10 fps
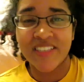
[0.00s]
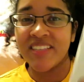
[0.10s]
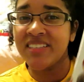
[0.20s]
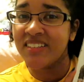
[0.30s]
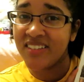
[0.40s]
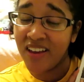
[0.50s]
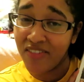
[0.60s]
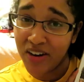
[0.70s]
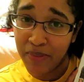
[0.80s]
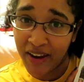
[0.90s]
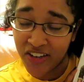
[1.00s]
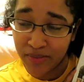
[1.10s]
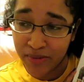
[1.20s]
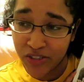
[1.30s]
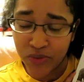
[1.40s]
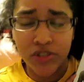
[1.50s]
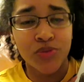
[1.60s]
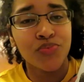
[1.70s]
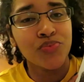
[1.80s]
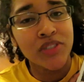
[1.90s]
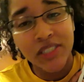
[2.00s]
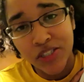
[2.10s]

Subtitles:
This doesn't have any page numbers, which is really